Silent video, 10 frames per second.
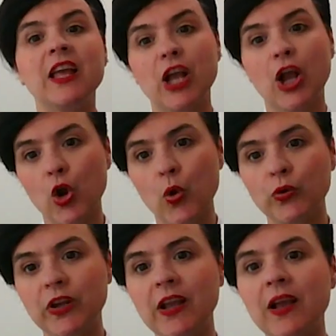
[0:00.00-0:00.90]

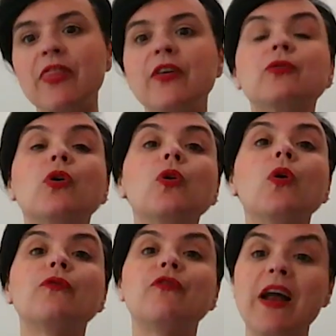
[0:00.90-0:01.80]
including the
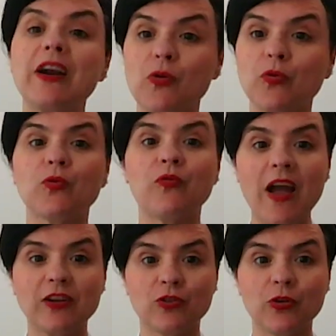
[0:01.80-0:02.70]
role of various
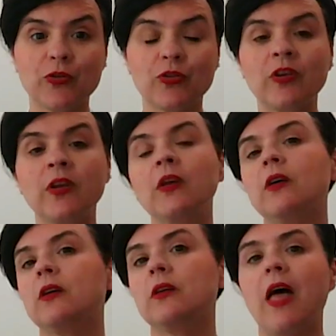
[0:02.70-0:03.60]
factors
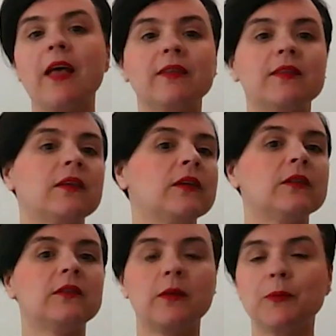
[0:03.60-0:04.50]
as
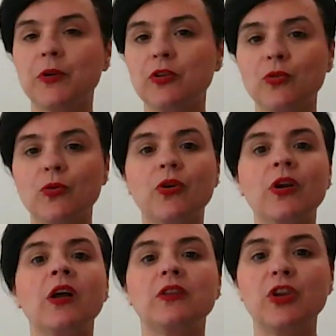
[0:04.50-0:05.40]

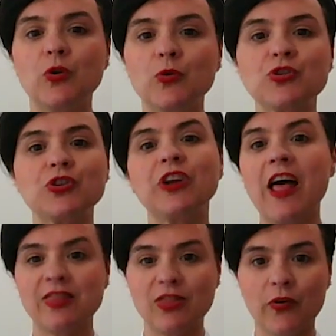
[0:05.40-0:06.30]
temperature, dilution,
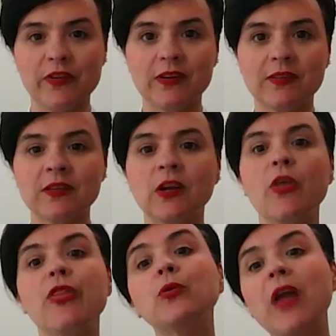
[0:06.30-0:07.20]
and others,
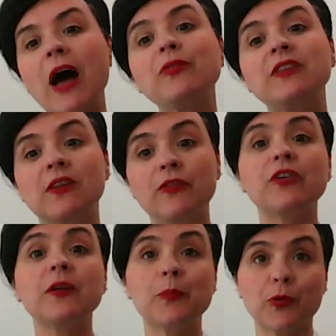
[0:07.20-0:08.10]
throughout the
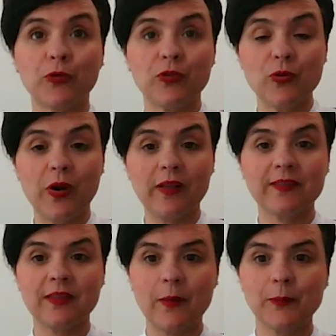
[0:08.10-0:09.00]
different procedural
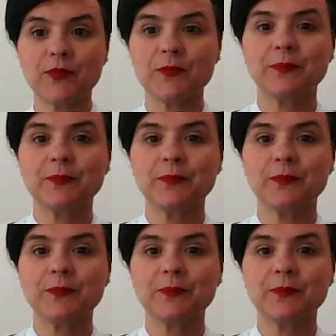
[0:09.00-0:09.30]
steps.